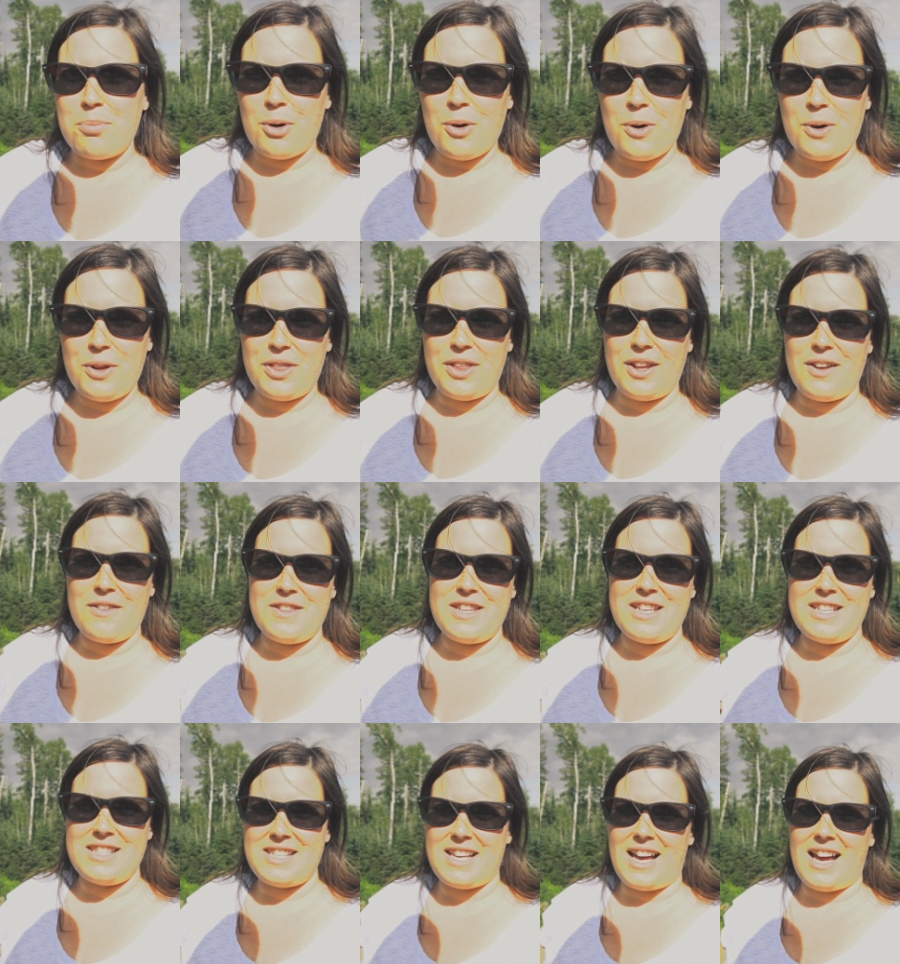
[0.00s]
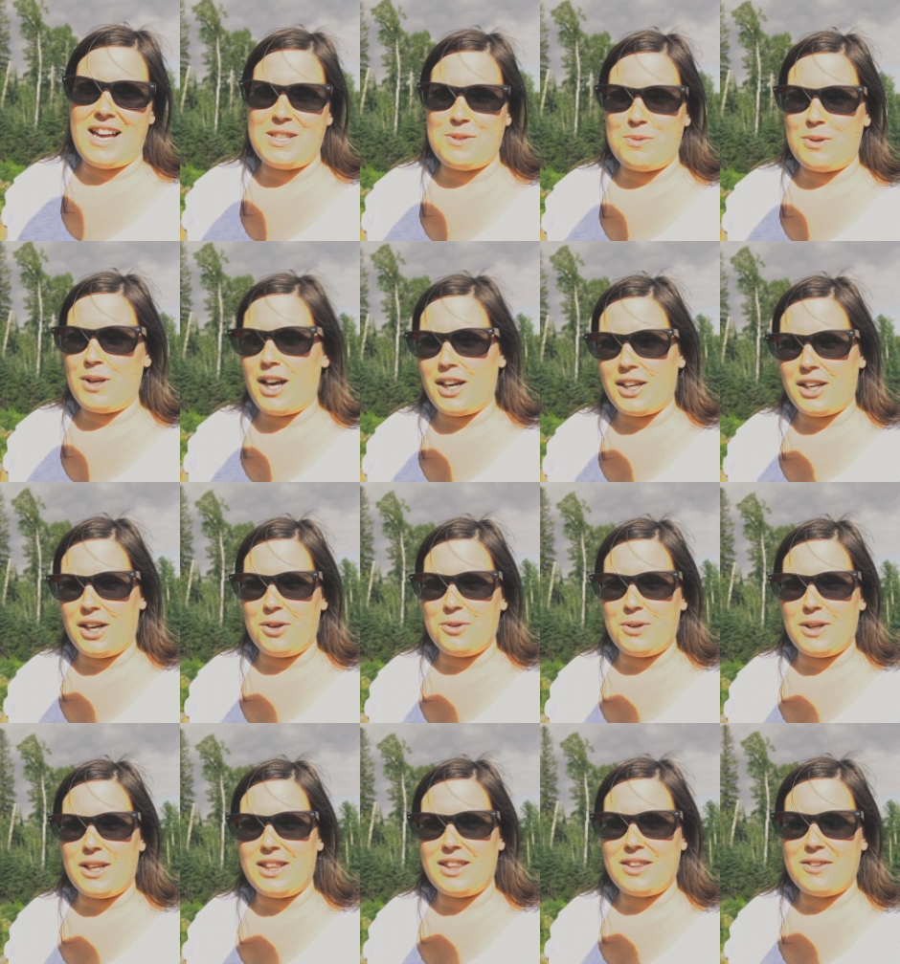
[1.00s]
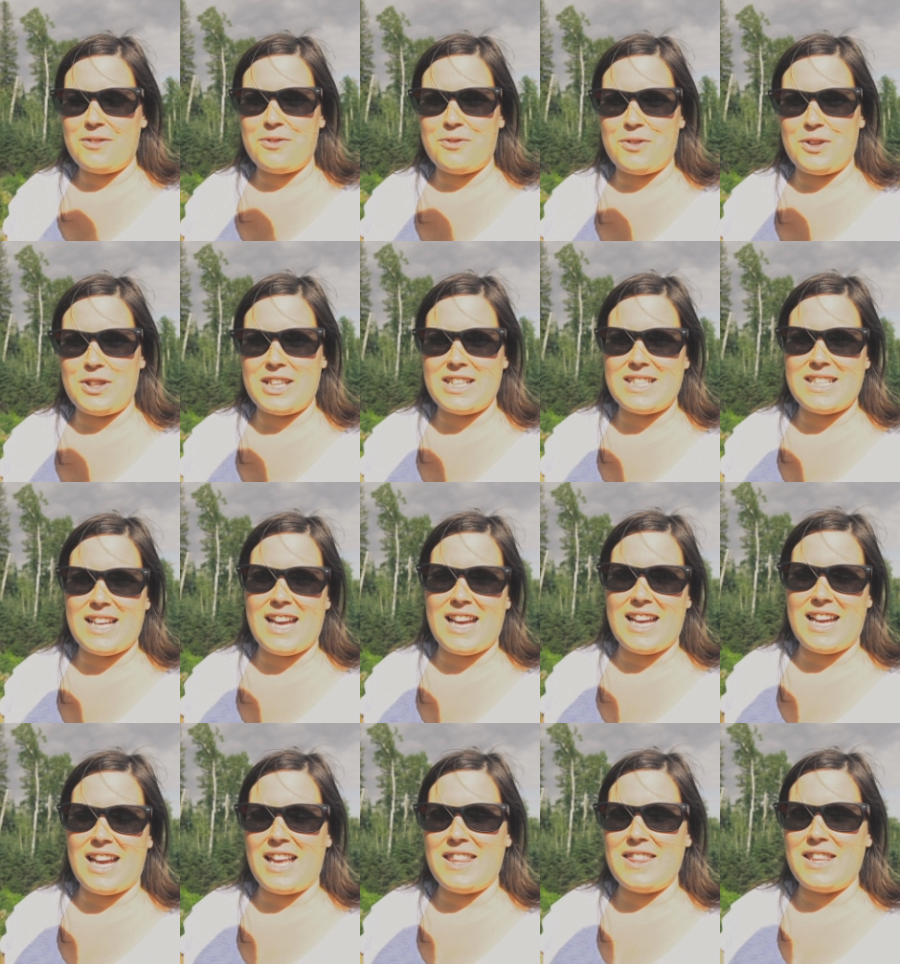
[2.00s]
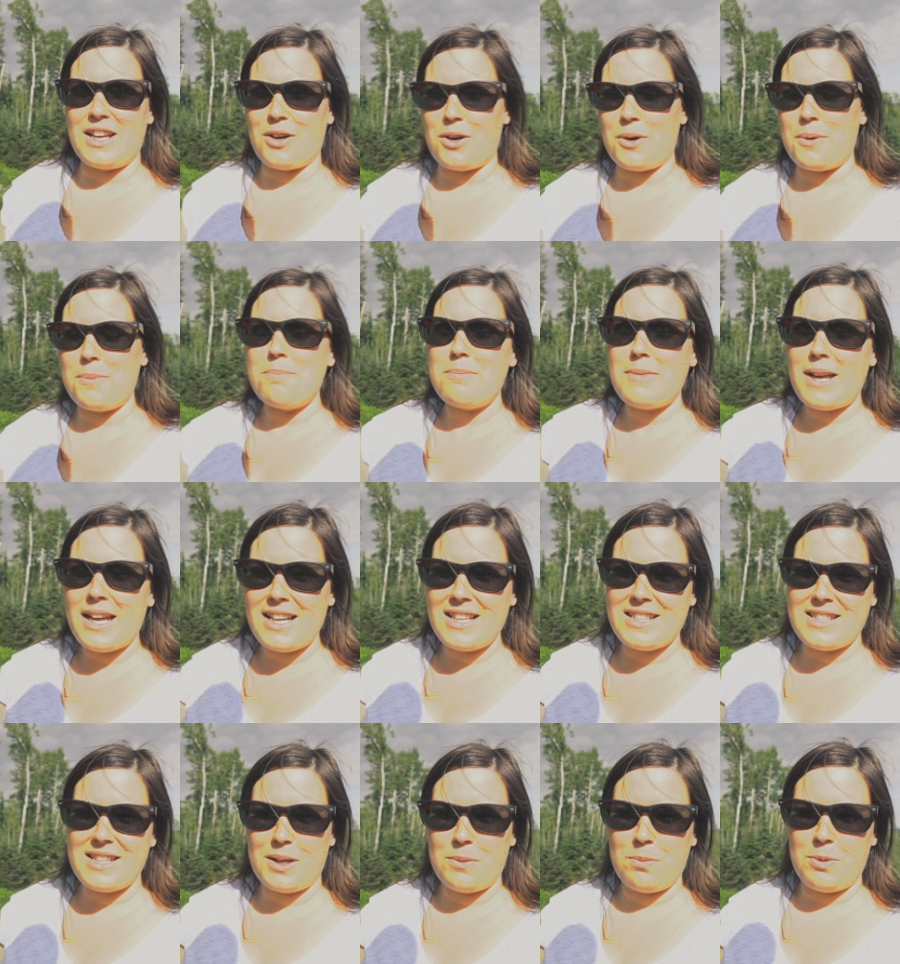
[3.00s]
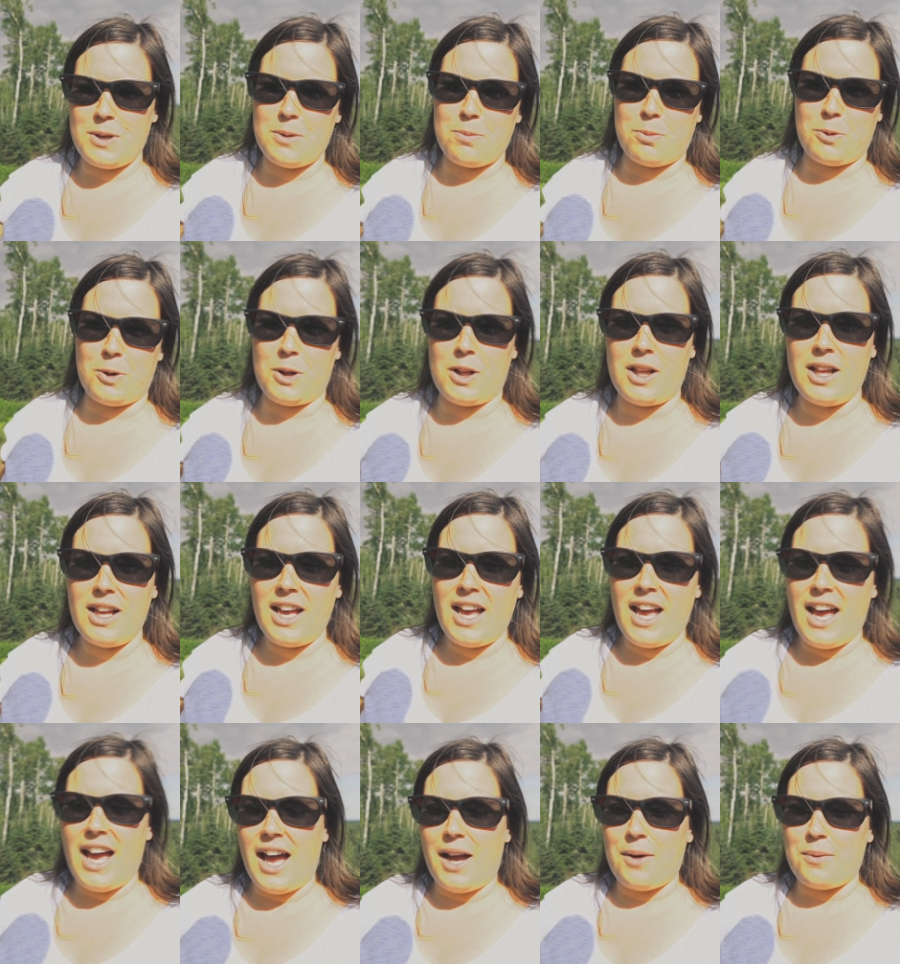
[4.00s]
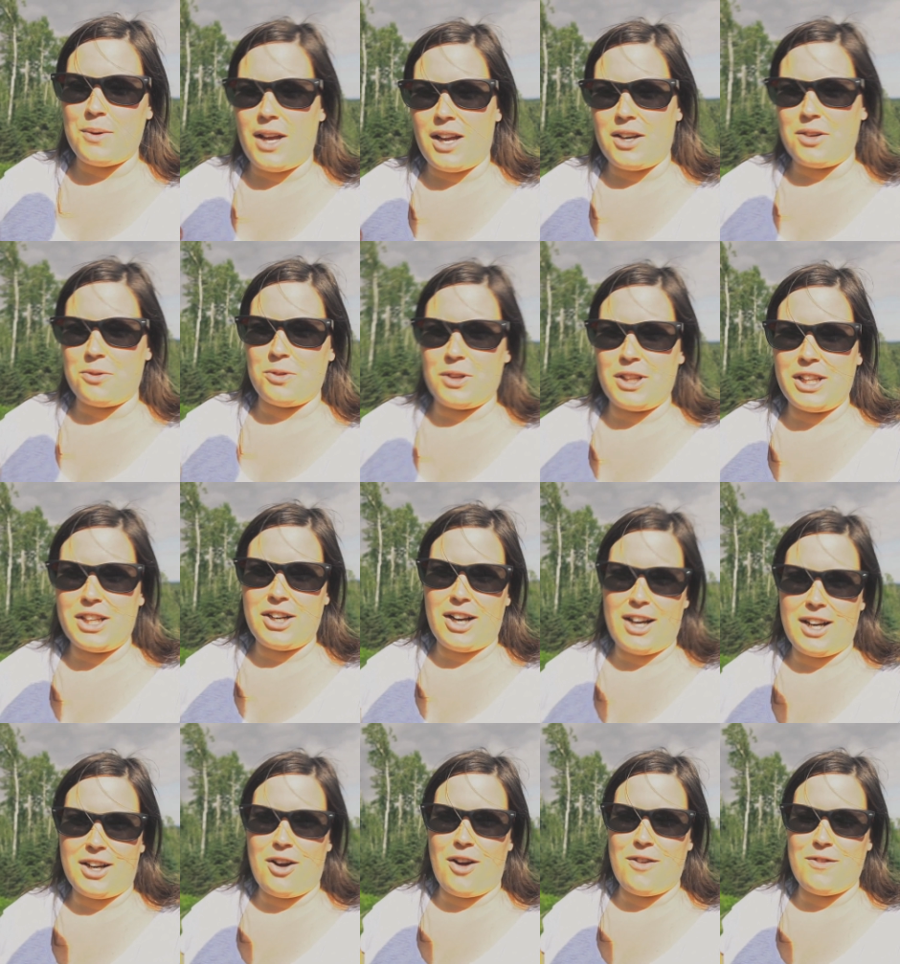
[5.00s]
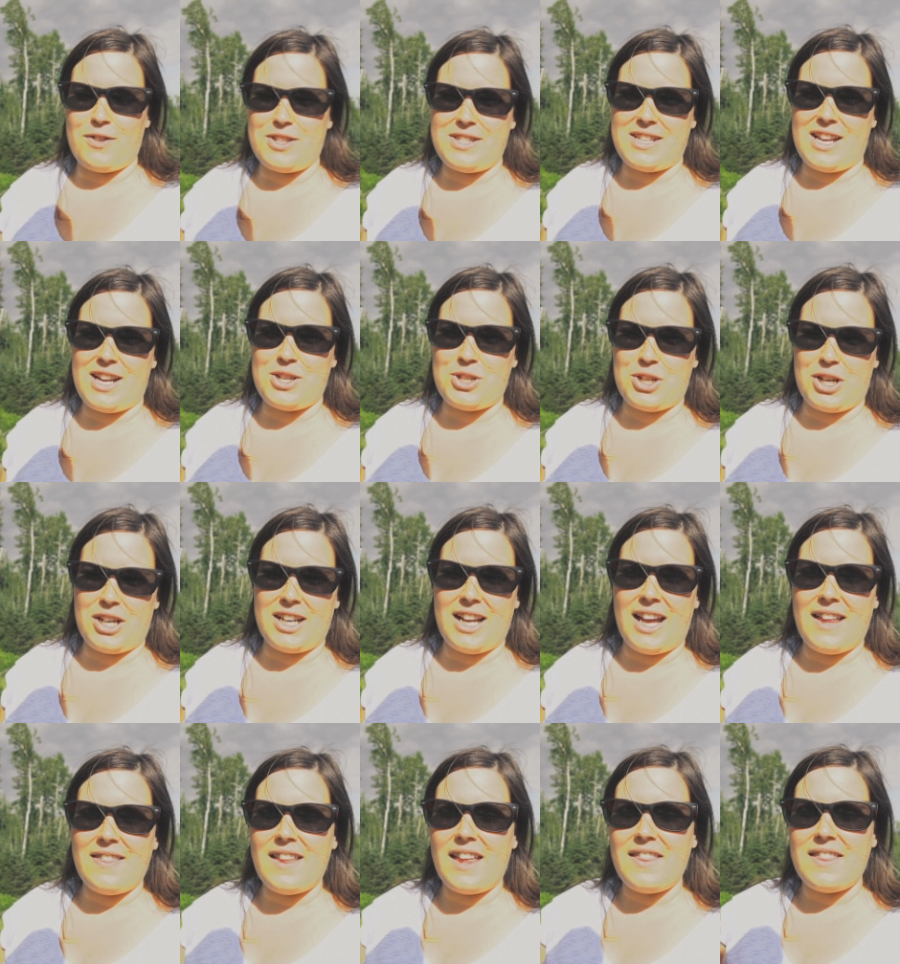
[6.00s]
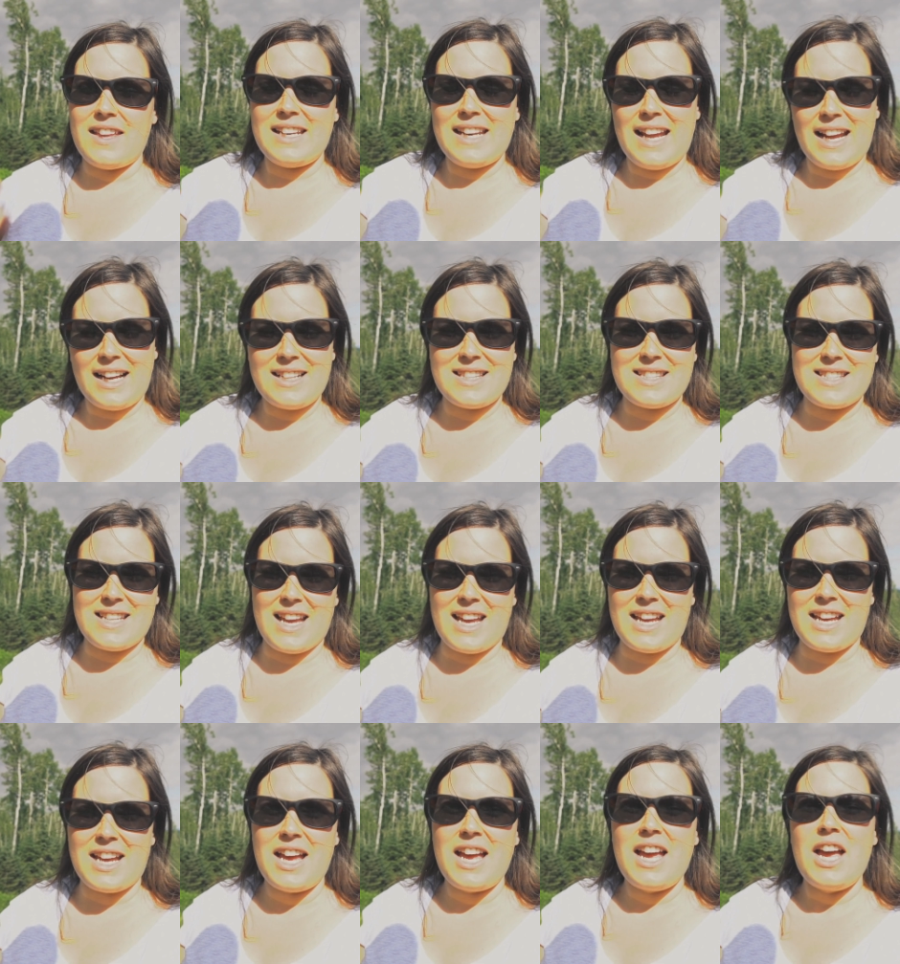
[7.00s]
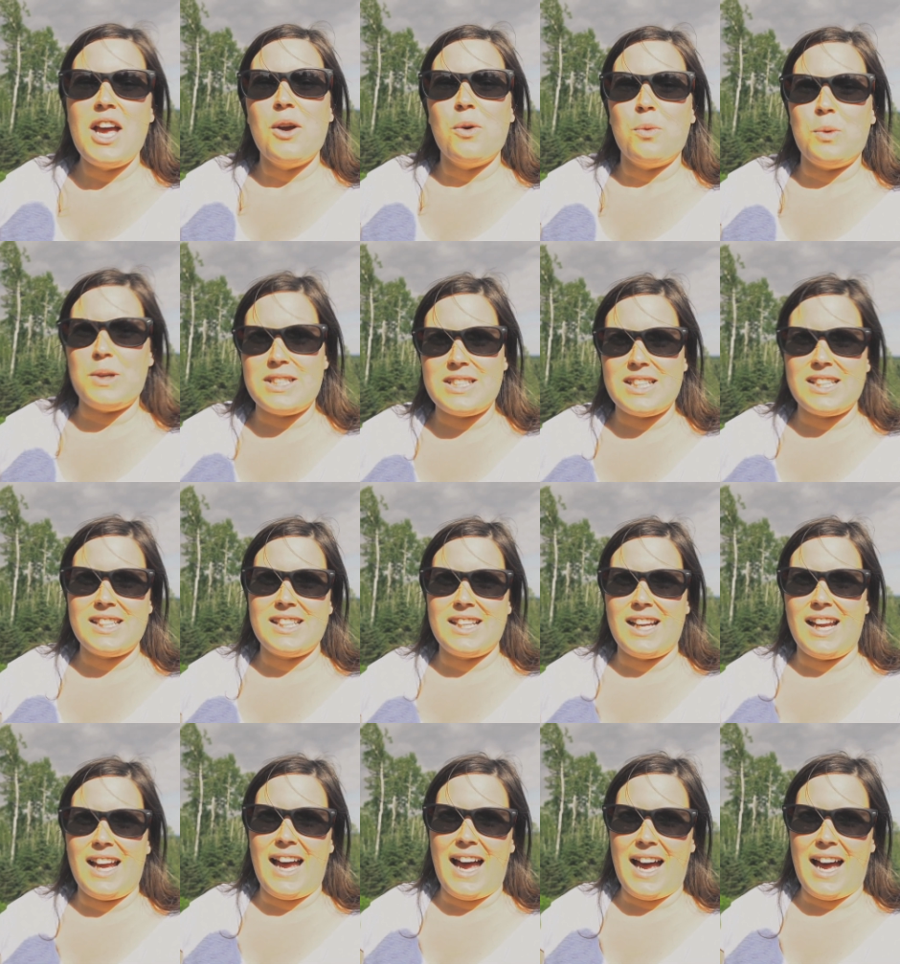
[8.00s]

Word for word: Both of these guys we hung out with for the day and they're amazing people and we had a really great conversation and then the next day we did,